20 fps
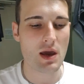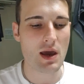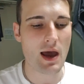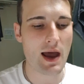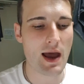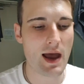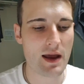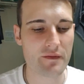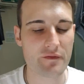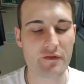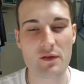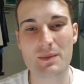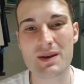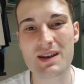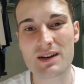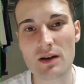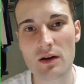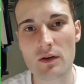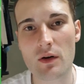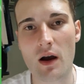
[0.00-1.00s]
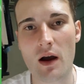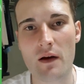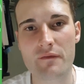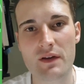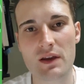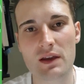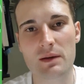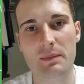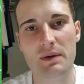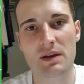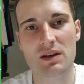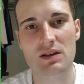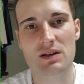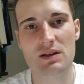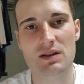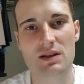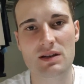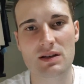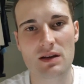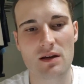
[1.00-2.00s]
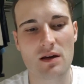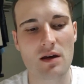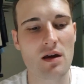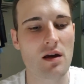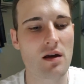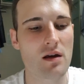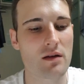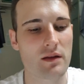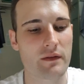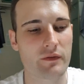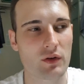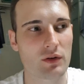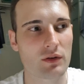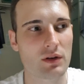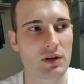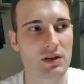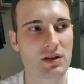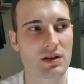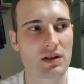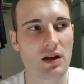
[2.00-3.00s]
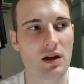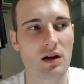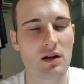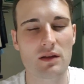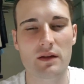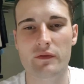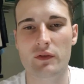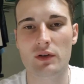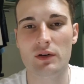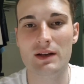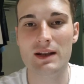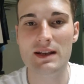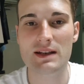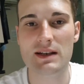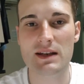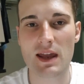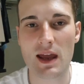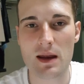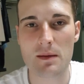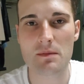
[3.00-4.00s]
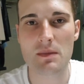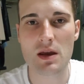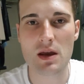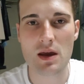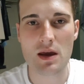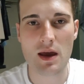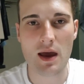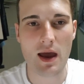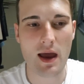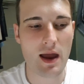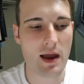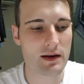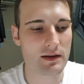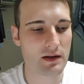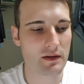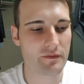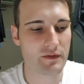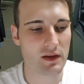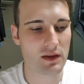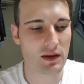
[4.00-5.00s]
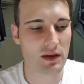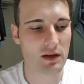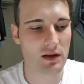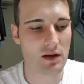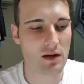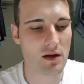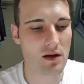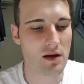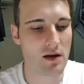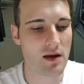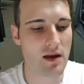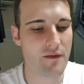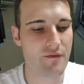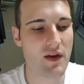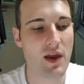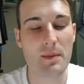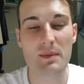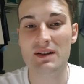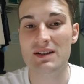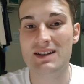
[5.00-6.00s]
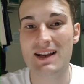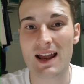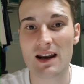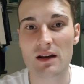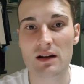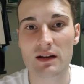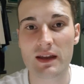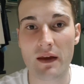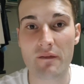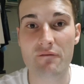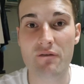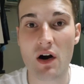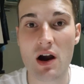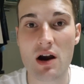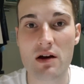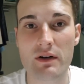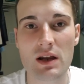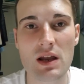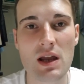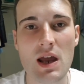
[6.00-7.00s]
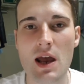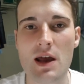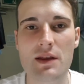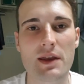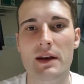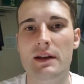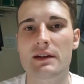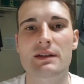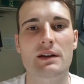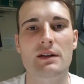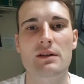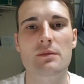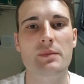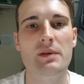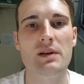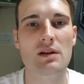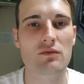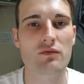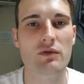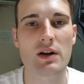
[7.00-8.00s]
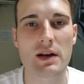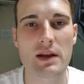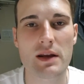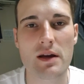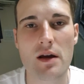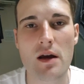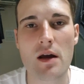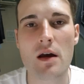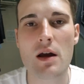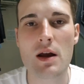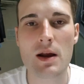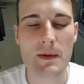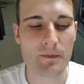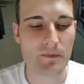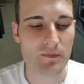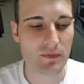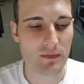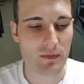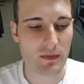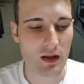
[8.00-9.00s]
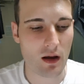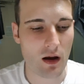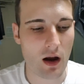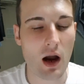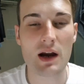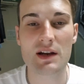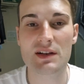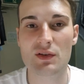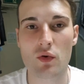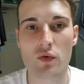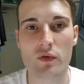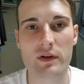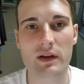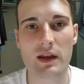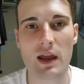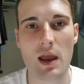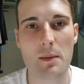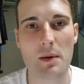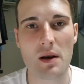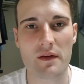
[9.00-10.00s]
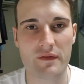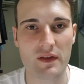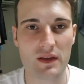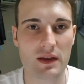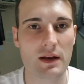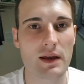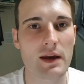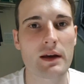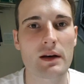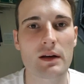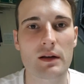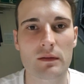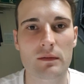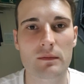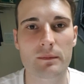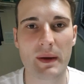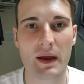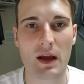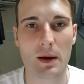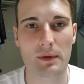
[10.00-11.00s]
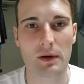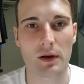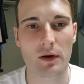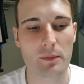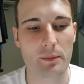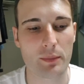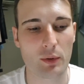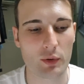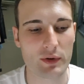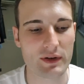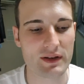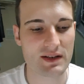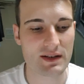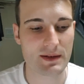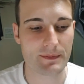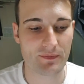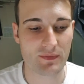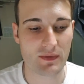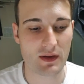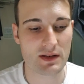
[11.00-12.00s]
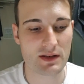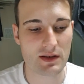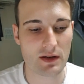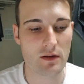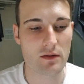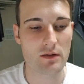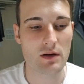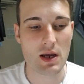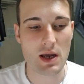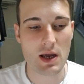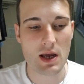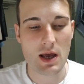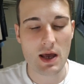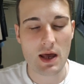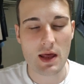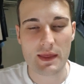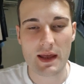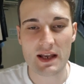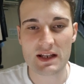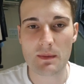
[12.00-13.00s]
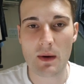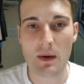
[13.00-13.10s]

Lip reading: And Firmino, I think because they've got a good start, they've got an easy game, and I think that if him and Salah get firing, then it's going to be a really high scoring game, and I think that they're going to pick up a lot of points. So that's